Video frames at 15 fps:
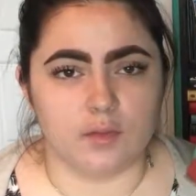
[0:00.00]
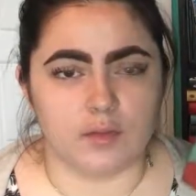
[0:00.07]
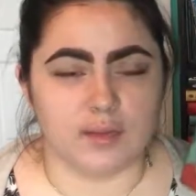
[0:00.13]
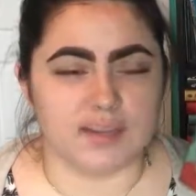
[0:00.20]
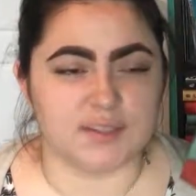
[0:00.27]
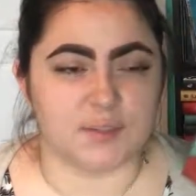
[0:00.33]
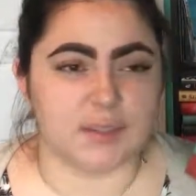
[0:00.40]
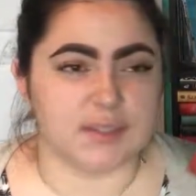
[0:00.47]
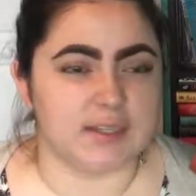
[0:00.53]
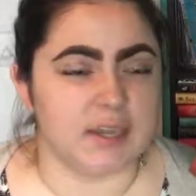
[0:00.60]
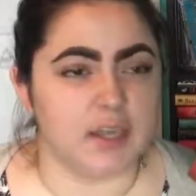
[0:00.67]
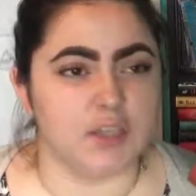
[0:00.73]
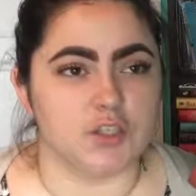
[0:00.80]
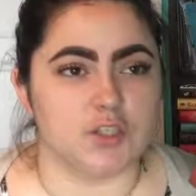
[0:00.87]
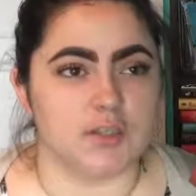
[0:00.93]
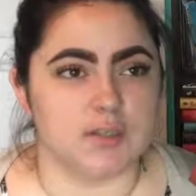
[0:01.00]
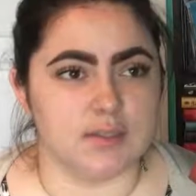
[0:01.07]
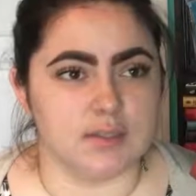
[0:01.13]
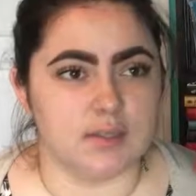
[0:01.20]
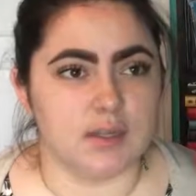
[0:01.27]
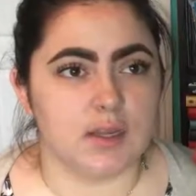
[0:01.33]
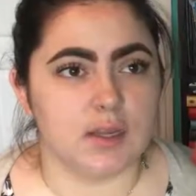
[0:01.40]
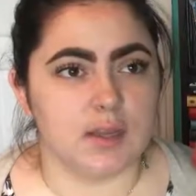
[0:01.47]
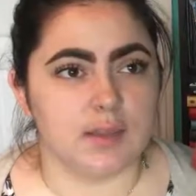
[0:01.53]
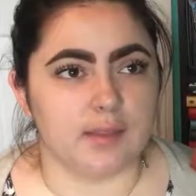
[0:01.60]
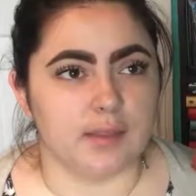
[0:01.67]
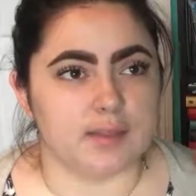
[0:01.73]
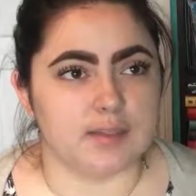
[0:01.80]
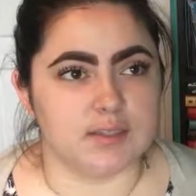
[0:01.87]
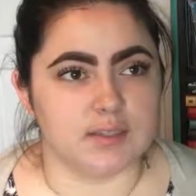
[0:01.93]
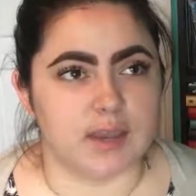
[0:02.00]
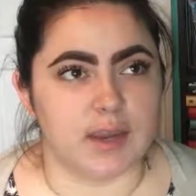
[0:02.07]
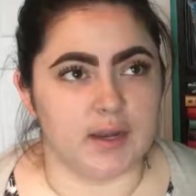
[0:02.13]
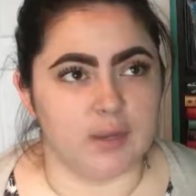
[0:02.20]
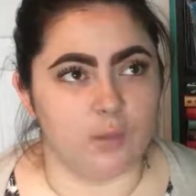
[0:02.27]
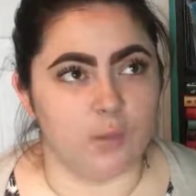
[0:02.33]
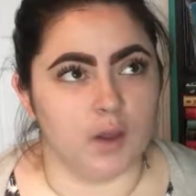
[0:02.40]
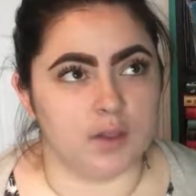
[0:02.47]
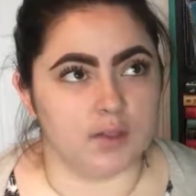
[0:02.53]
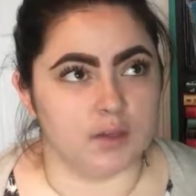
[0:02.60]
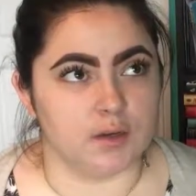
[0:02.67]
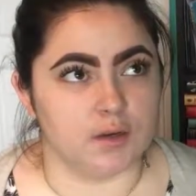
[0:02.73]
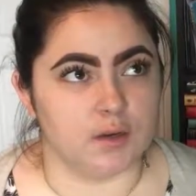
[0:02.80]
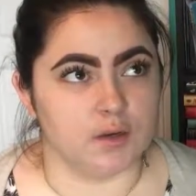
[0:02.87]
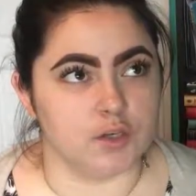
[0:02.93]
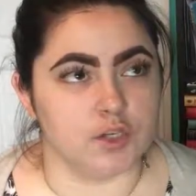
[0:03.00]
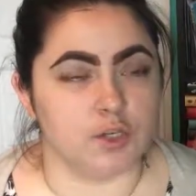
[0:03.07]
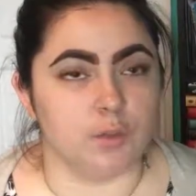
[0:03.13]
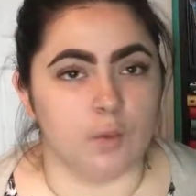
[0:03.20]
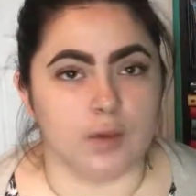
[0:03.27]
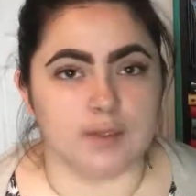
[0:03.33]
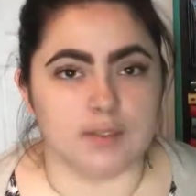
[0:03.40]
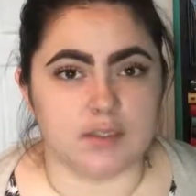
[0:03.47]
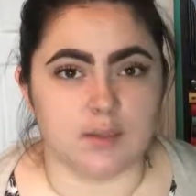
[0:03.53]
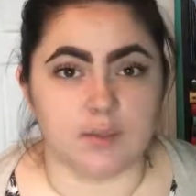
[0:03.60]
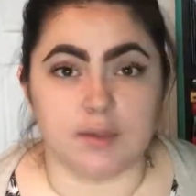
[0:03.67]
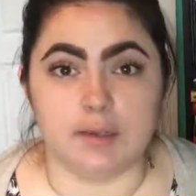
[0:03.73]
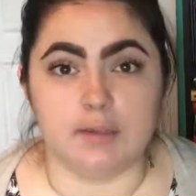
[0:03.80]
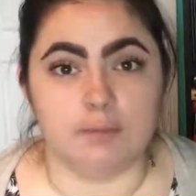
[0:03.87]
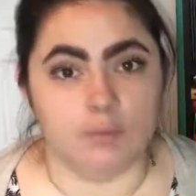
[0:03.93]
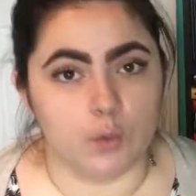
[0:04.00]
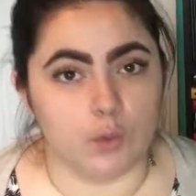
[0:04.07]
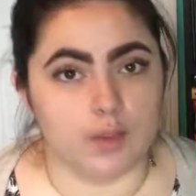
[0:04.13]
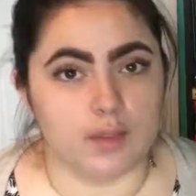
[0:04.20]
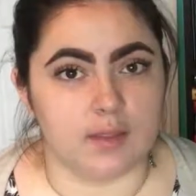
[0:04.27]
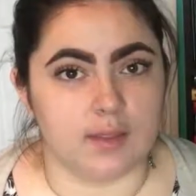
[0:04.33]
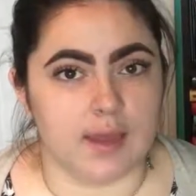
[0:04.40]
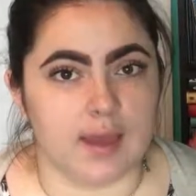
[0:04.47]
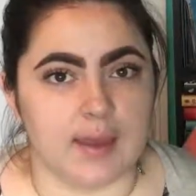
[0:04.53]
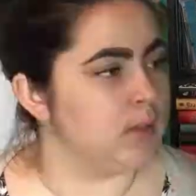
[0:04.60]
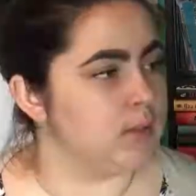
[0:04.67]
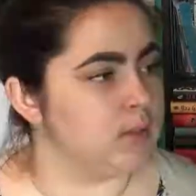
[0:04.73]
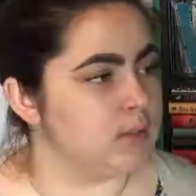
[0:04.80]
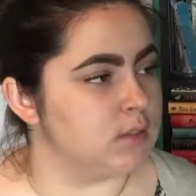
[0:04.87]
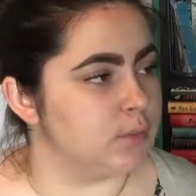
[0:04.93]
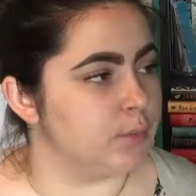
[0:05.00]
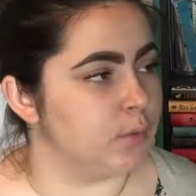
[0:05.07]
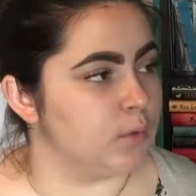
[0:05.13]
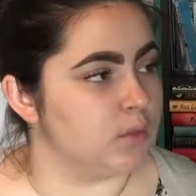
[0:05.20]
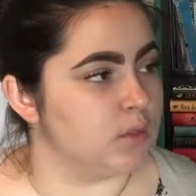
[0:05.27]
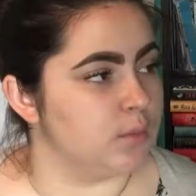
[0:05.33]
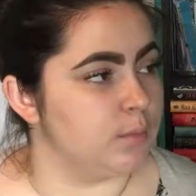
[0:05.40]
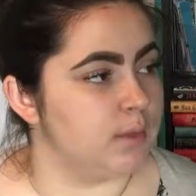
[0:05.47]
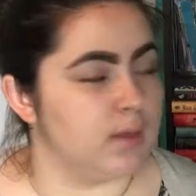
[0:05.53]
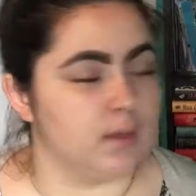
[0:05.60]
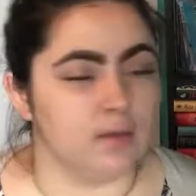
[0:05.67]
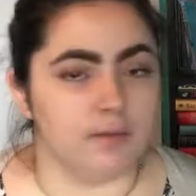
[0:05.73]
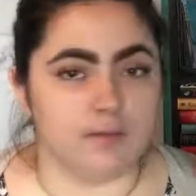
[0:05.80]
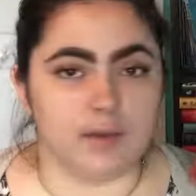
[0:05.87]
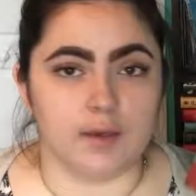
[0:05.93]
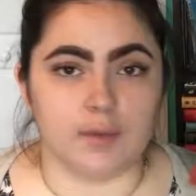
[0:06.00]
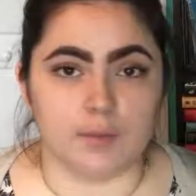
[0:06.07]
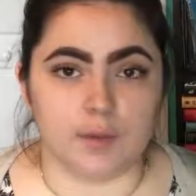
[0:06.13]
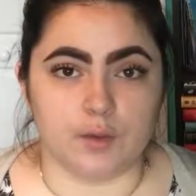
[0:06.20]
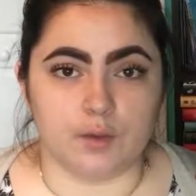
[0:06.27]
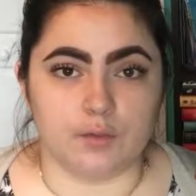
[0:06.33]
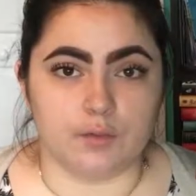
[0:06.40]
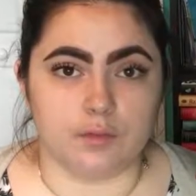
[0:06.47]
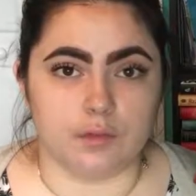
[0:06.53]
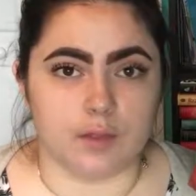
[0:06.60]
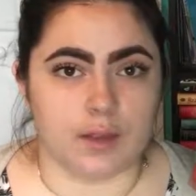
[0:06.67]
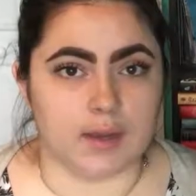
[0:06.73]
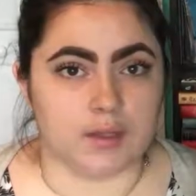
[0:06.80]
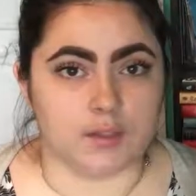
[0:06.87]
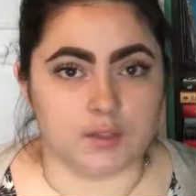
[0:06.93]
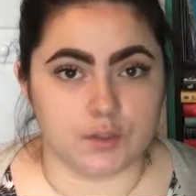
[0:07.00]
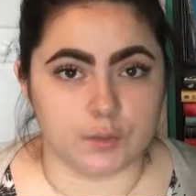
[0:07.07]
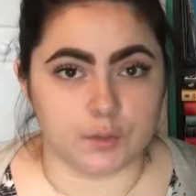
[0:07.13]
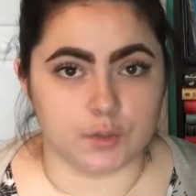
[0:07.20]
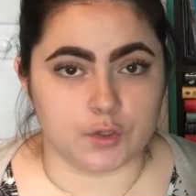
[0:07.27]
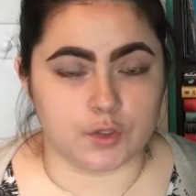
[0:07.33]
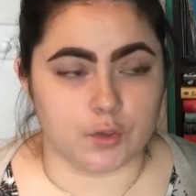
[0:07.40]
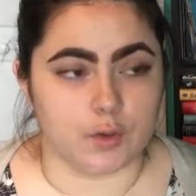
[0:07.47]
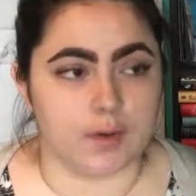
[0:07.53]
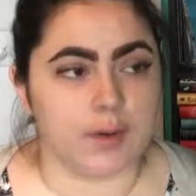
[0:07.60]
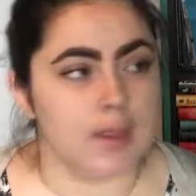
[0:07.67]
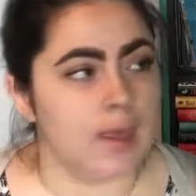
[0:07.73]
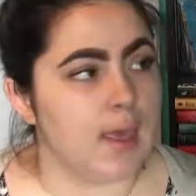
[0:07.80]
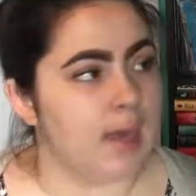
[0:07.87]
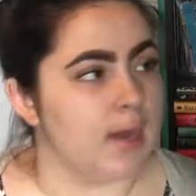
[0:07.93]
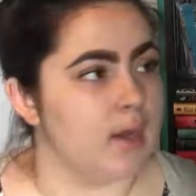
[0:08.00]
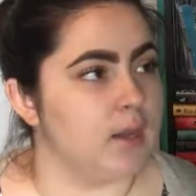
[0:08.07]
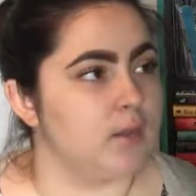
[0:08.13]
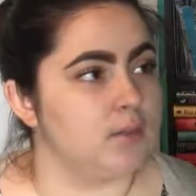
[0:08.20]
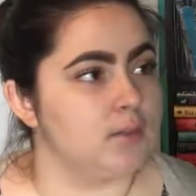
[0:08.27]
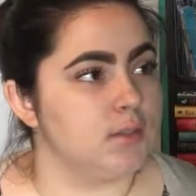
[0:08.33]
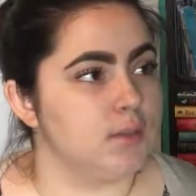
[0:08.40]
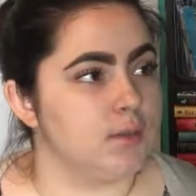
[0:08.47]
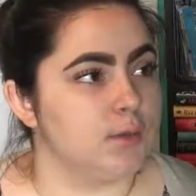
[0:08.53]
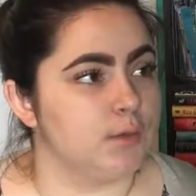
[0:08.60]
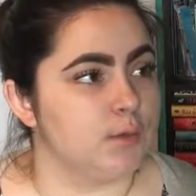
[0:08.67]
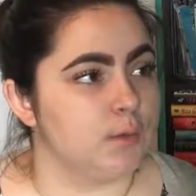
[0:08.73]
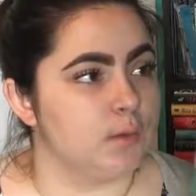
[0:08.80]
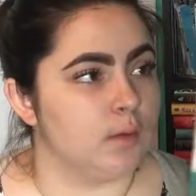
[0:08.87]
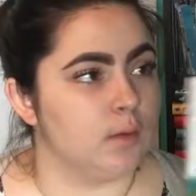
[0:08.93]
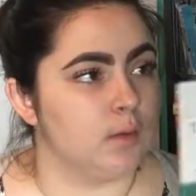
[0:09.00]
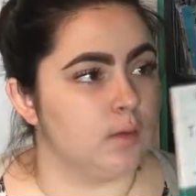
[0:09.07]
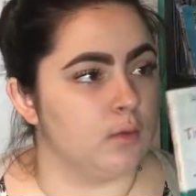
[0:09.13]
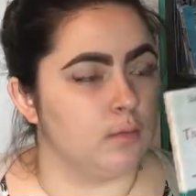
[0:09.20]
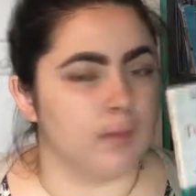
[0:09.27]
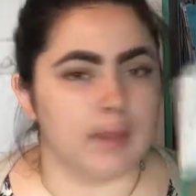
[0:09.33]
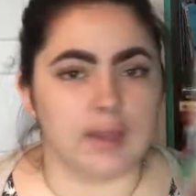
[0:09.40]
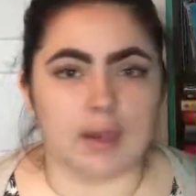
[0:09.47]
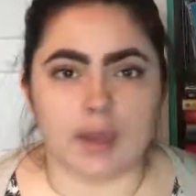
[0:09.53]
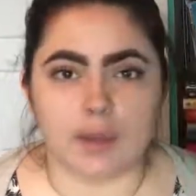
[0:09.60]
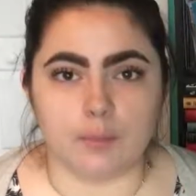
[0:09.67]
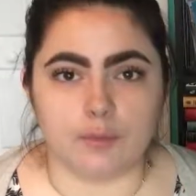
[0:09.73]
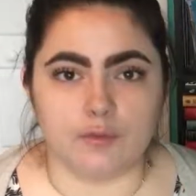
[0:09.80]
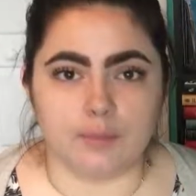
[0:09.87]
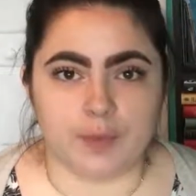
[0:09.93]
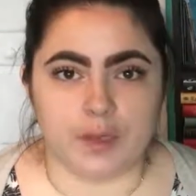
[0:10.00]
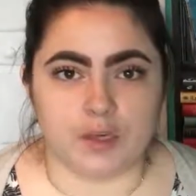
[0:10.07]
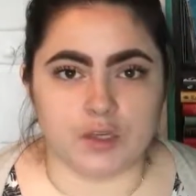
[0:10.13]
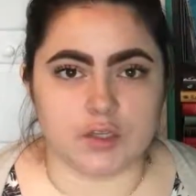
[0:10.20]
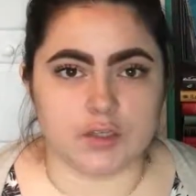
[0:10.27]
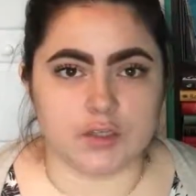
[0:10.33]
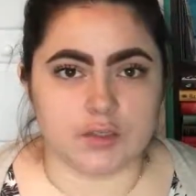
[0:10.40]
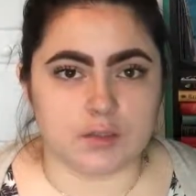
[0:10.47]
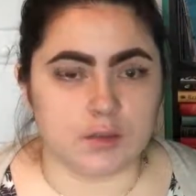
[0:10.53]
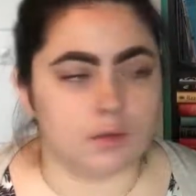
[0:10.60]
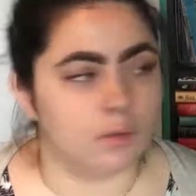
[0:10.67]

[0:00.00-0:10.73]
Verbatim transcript: the expectations that society wants on her. She wants to be more than that. It's supposed to be very beautiful and it's super short. And I also read a couple of pages